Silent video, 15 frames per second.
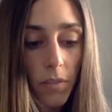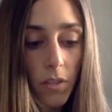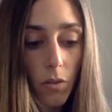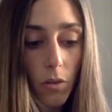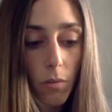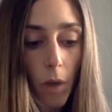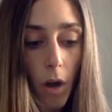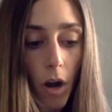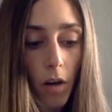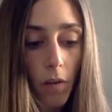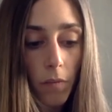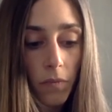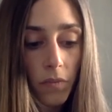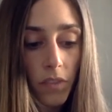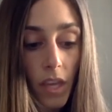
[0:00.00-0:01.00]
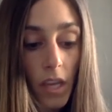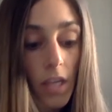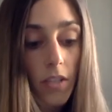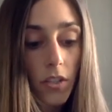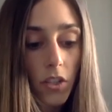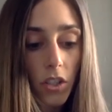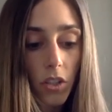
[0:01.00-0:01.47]
into a ball.
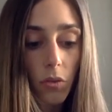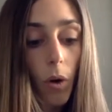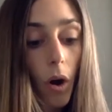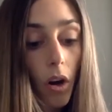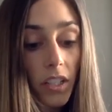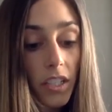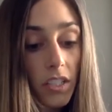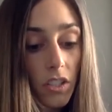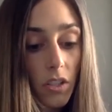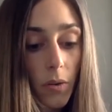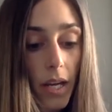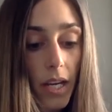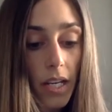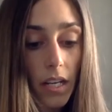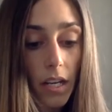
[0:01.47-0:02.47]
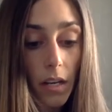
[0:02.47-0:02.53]
She crawled into it.